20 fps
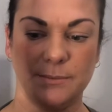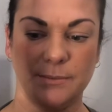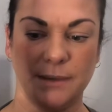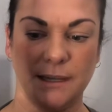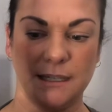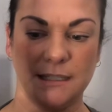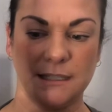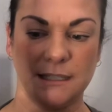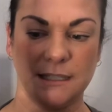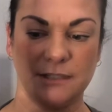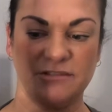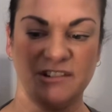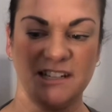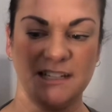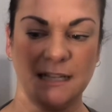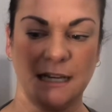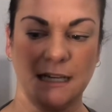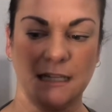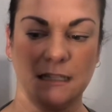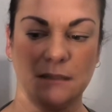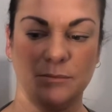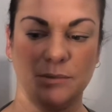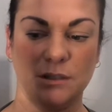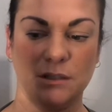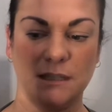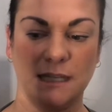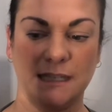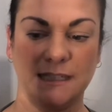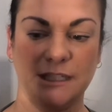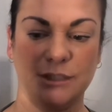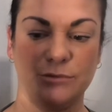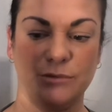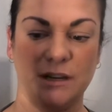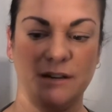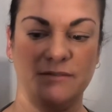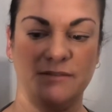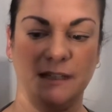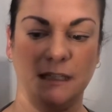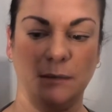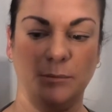basic, it's recyclable and it's
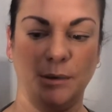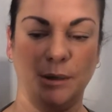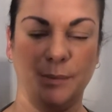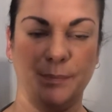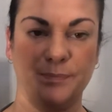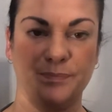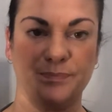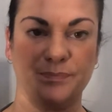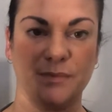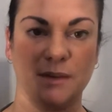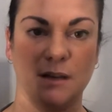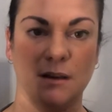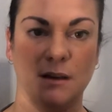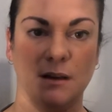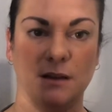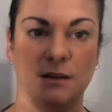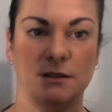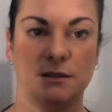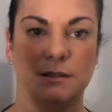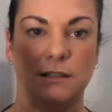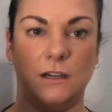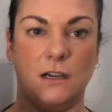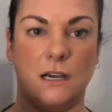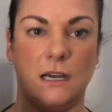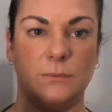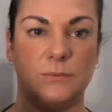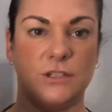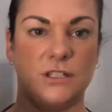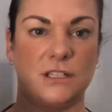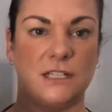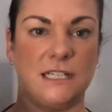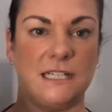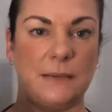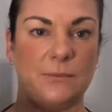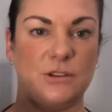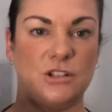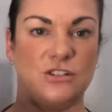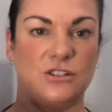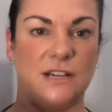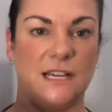refillable. So I'm just going to
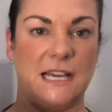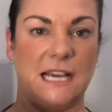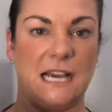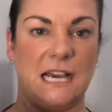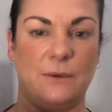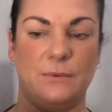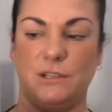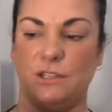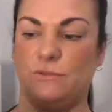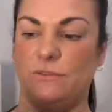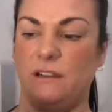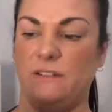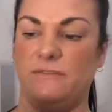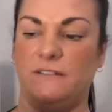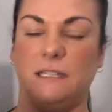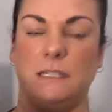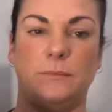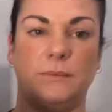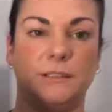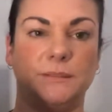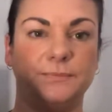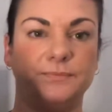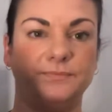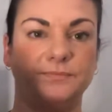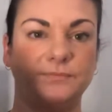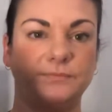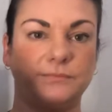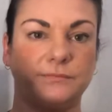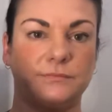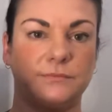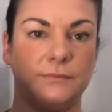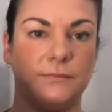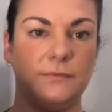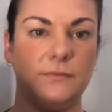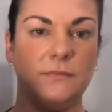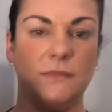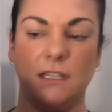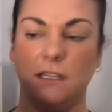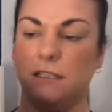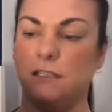demonstrate how it's refillable.
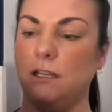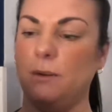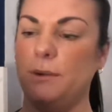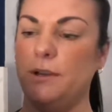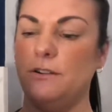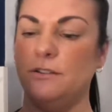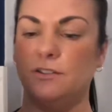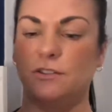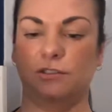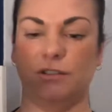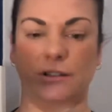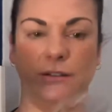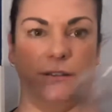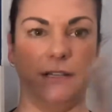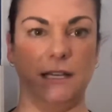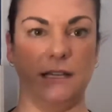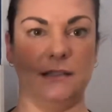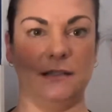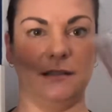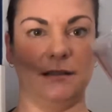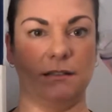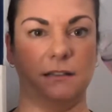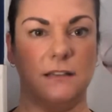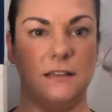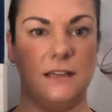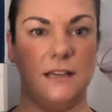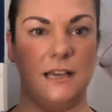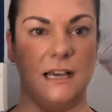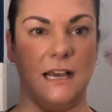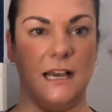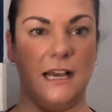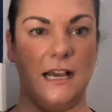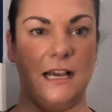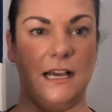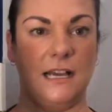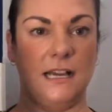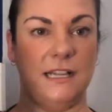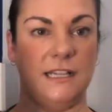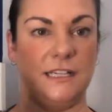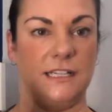So we unscrew this
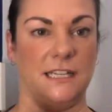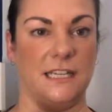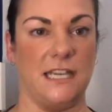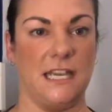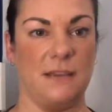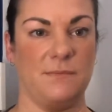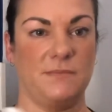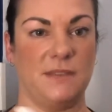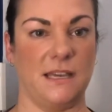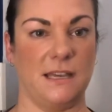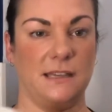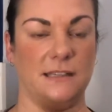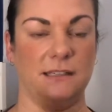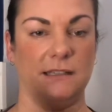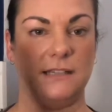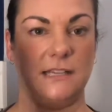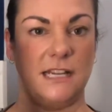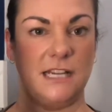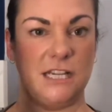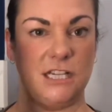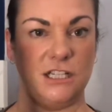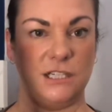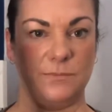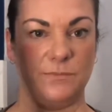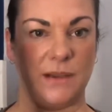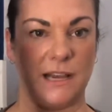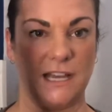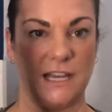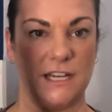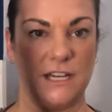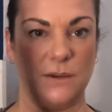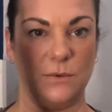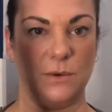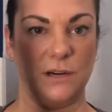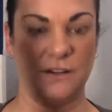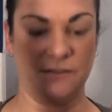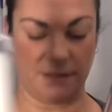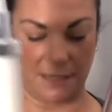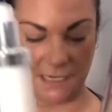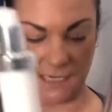and you keep this and you just buy a new
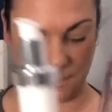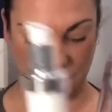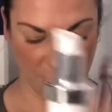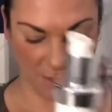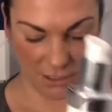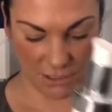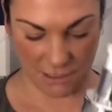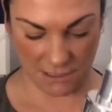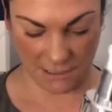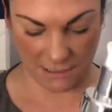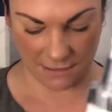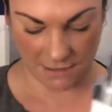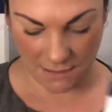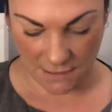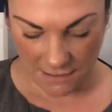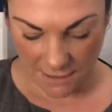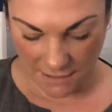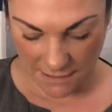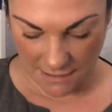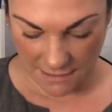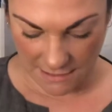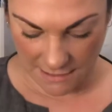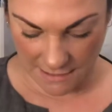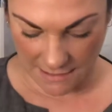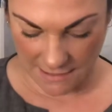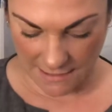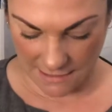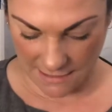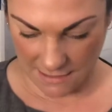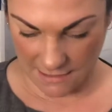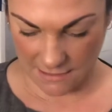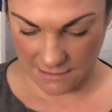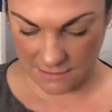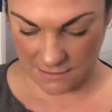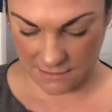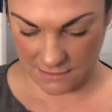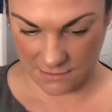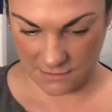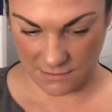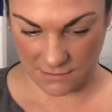one of these, which is in
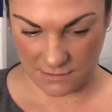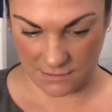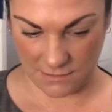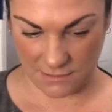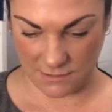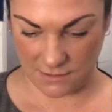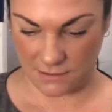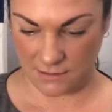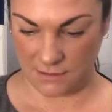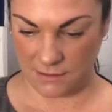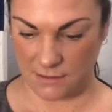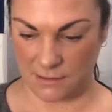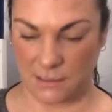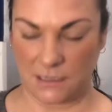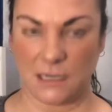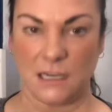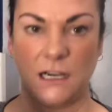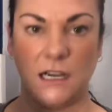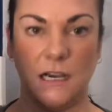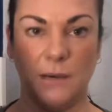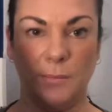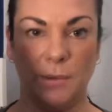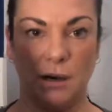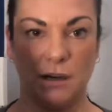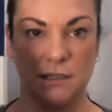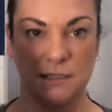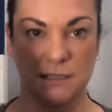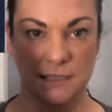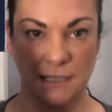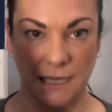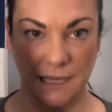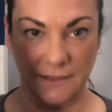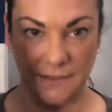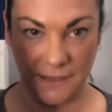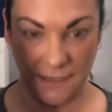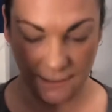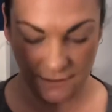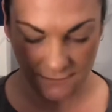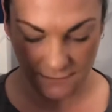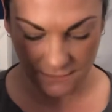a box like
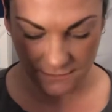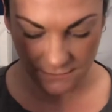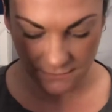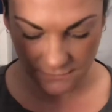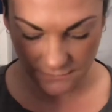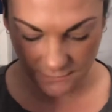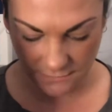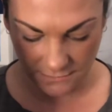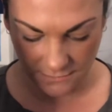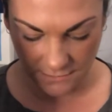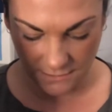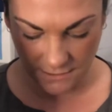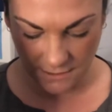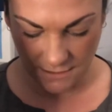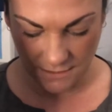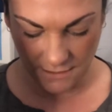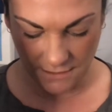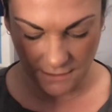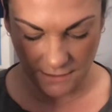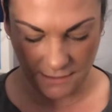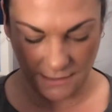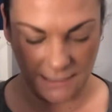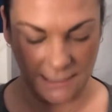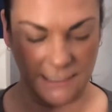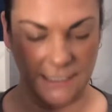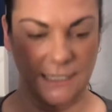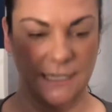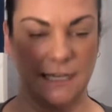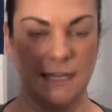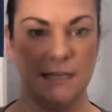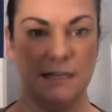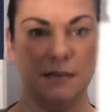this, and you get